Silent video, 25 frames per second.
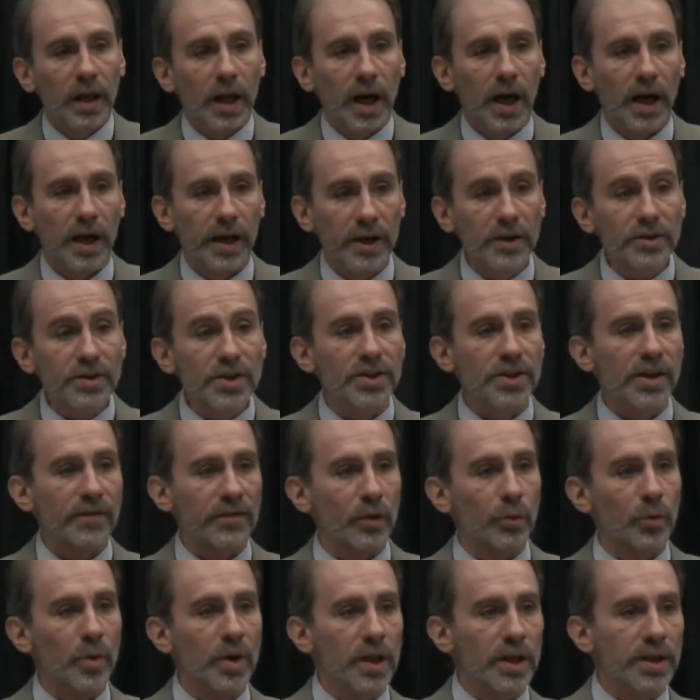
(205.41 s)
Here's the stuff
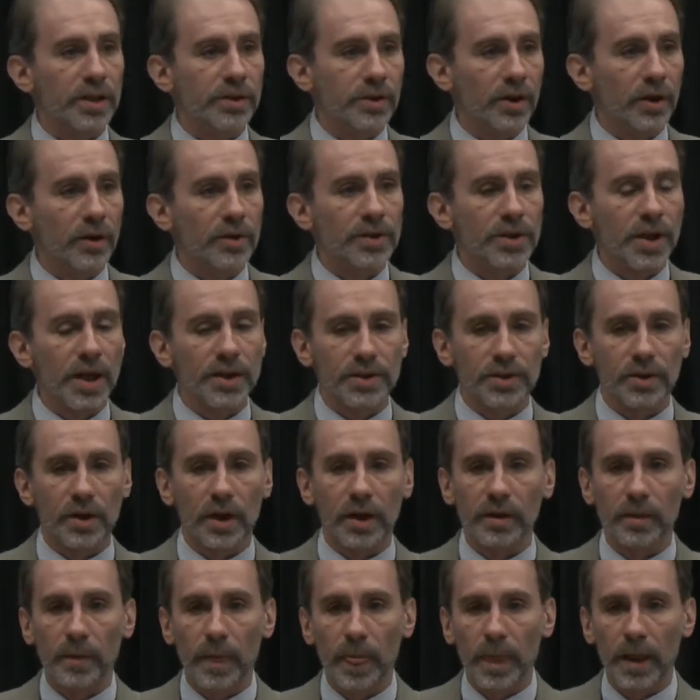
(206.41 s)
that really turns us
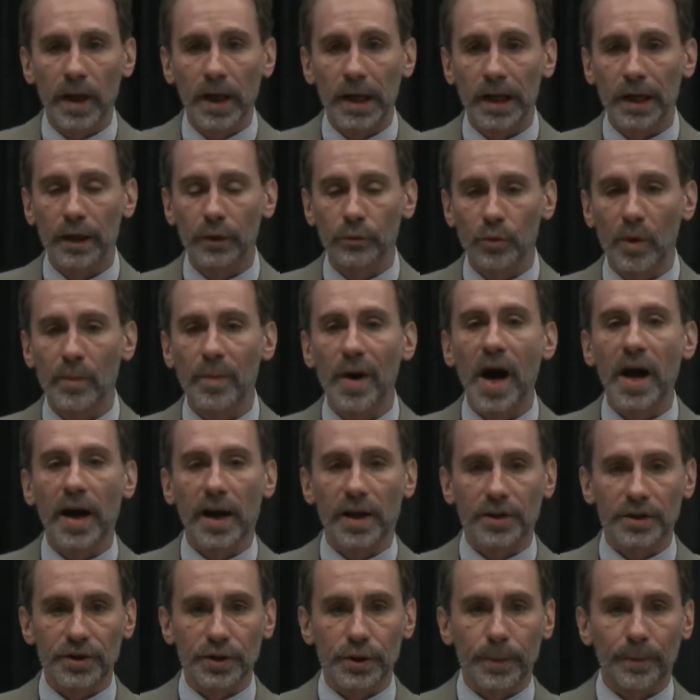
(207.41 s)
on,
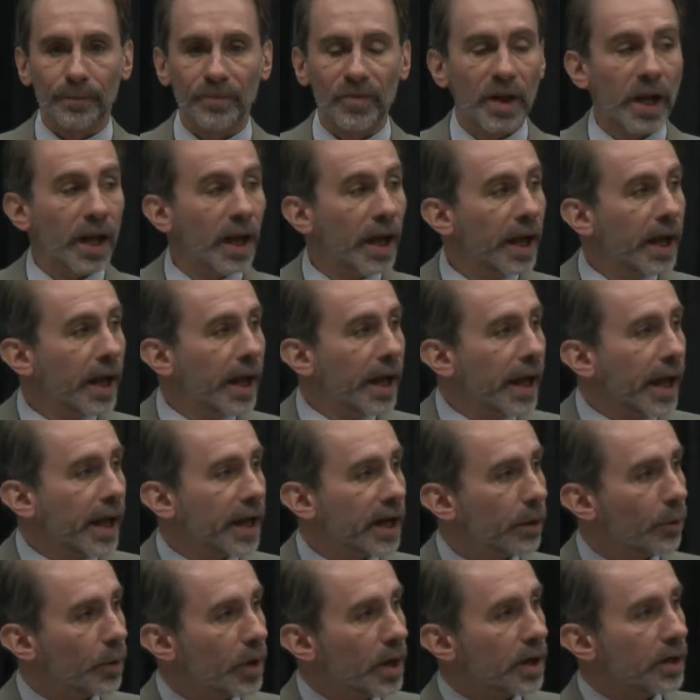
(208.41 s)
robotics.
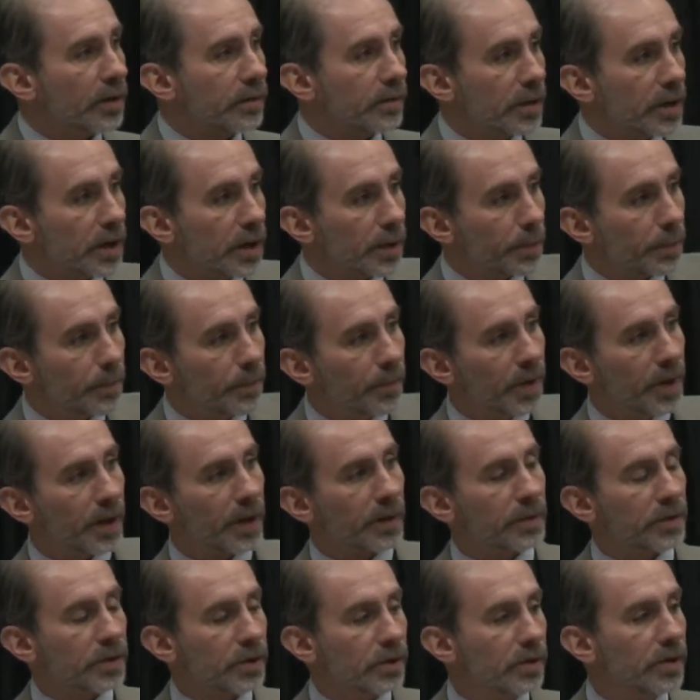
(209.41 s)
And I want
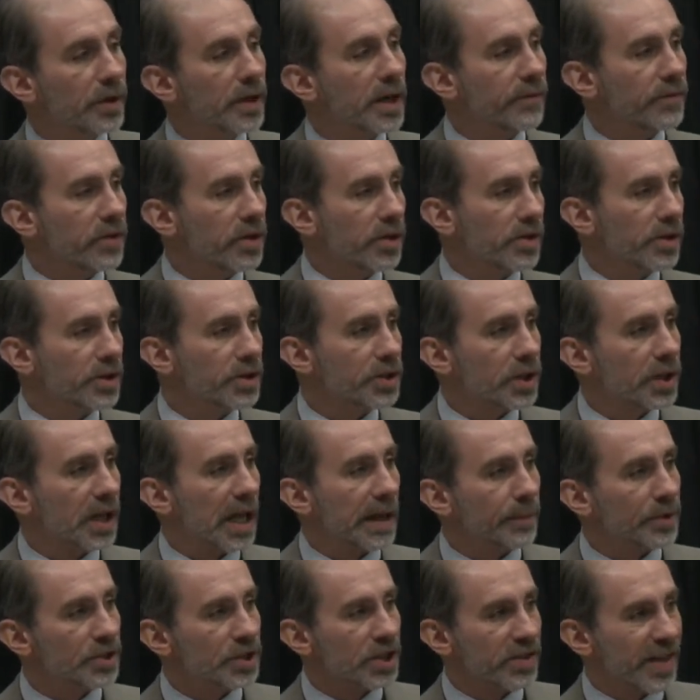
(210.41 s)
to give you the
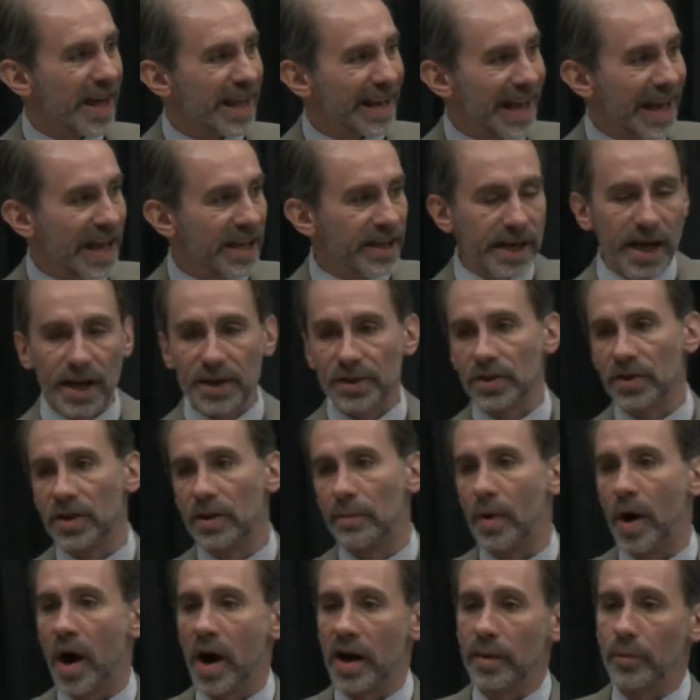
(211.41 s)
disclaimer. See that 8x in the
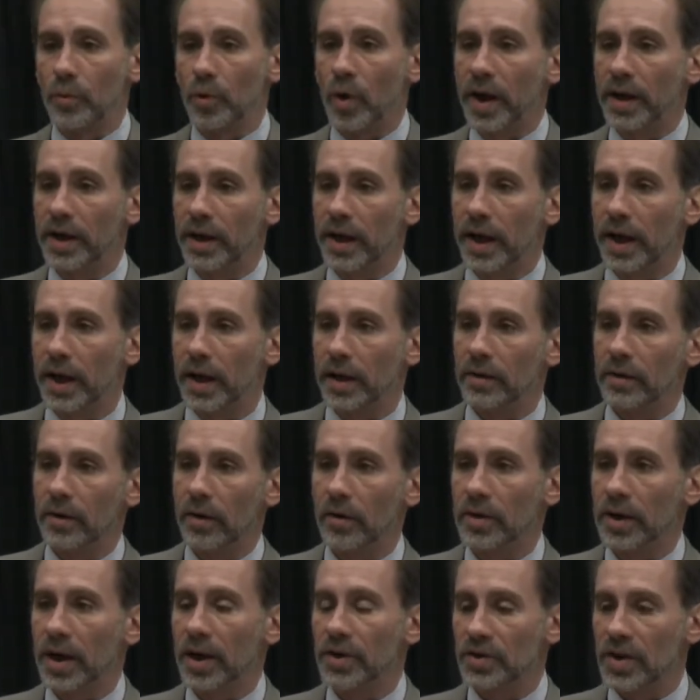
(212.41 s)
bottom right hand?
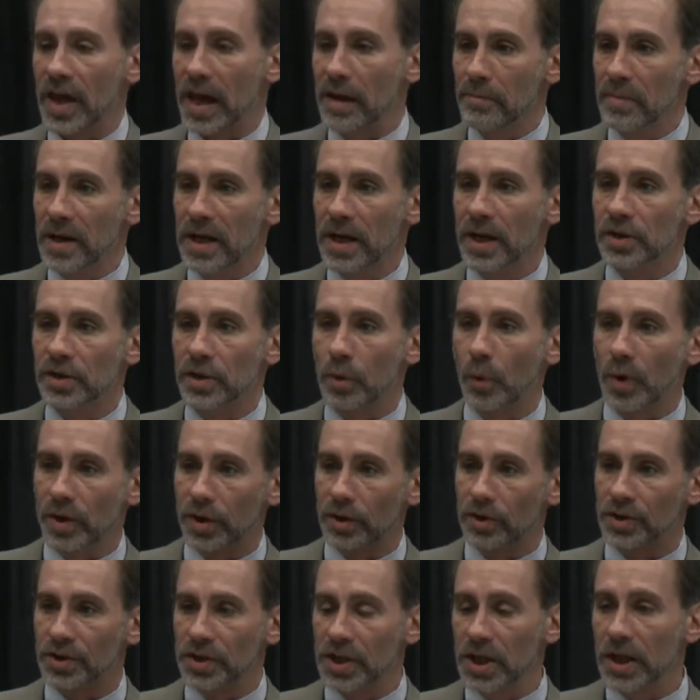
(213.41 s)
Okay, so that means that what
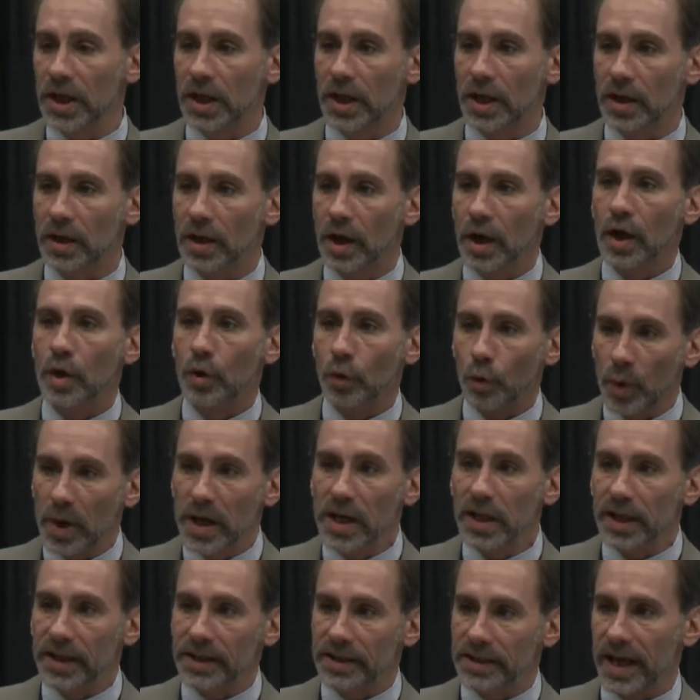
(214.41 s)
you're seeing
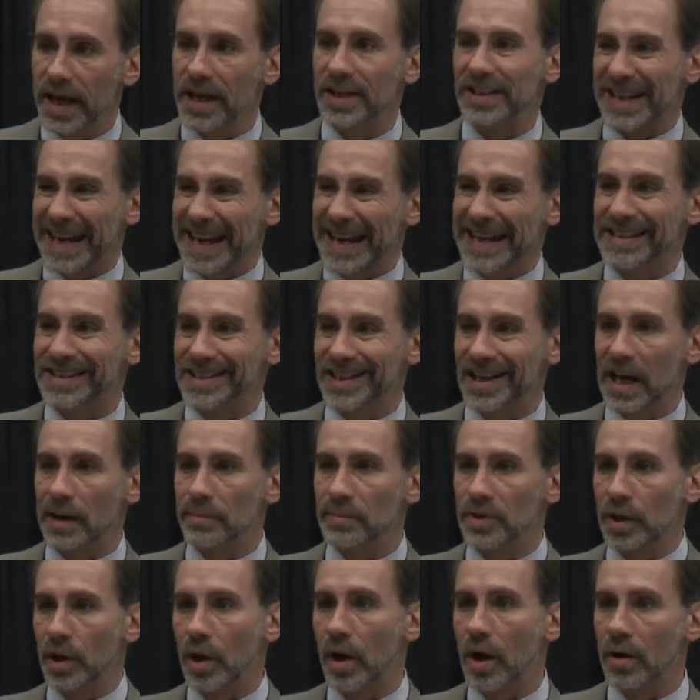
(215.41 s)
really takes 8
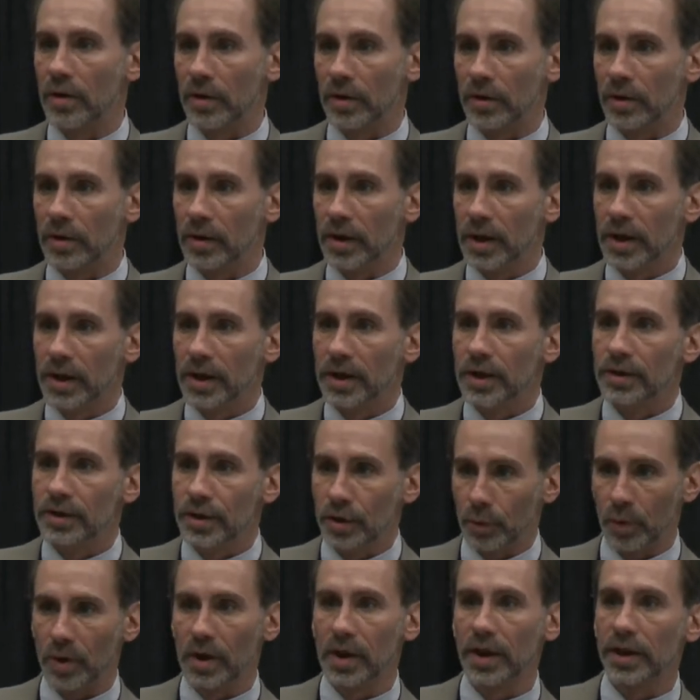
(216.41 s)
times longer
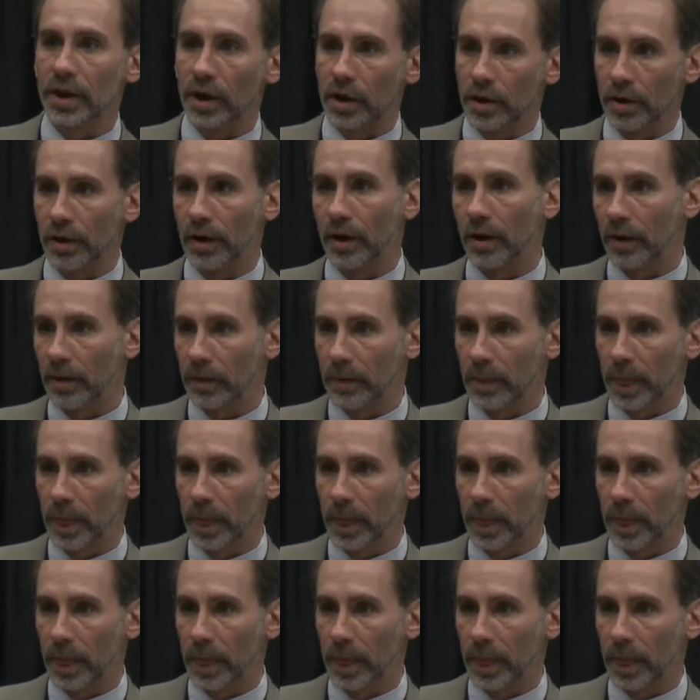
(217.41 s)
to really occur.